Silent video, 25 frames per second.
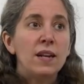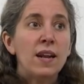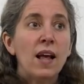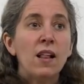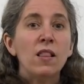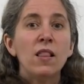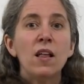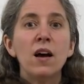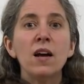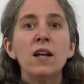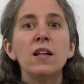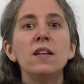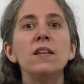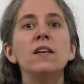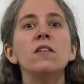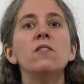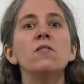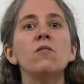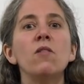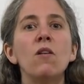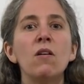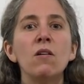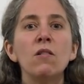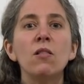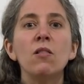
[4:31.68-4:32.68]
Now, luckily,
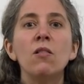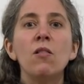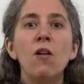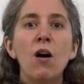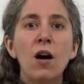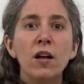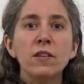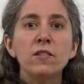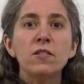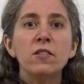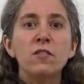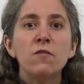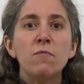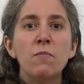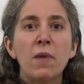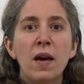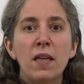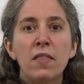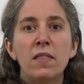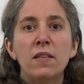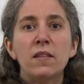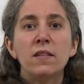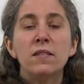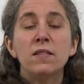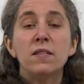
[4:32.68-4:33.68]
there are lots of
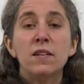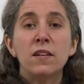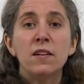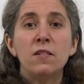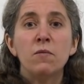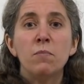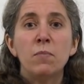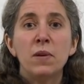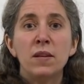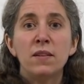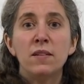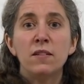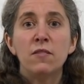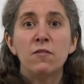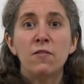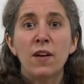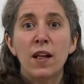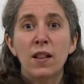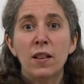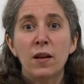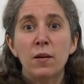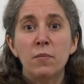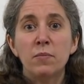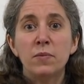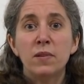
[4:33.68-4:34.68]
methods that have been
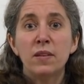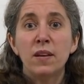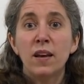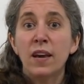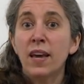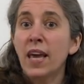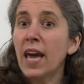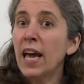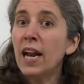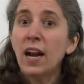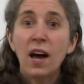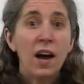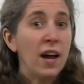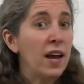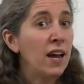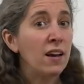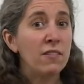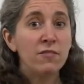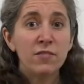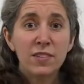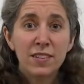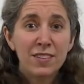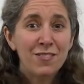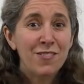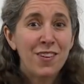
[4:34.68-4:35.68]
developed. Again, I
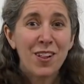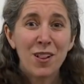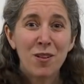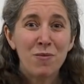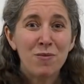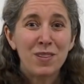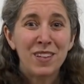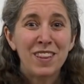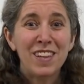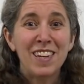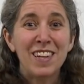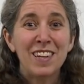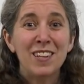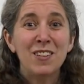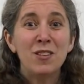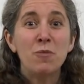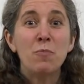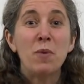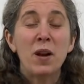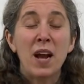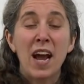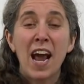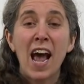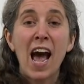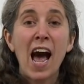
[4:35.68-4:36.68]
haven't developed these,
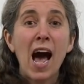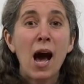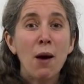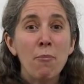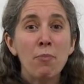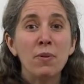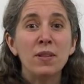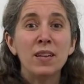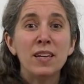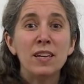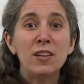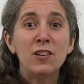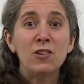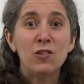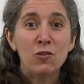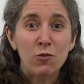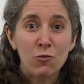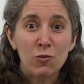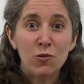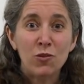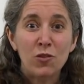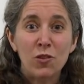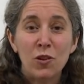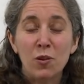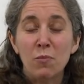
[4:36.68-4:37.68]
but I happily
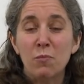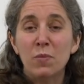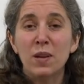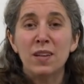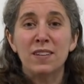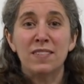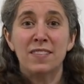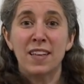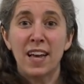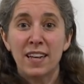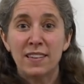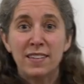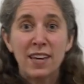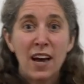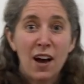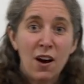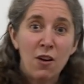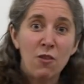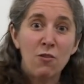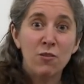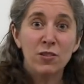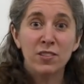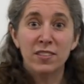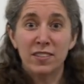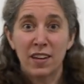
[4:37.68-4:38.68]
use them because that's
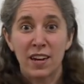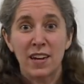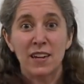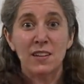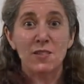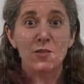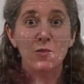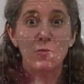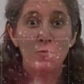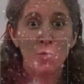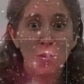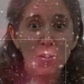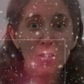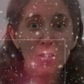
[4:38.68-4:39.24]
how science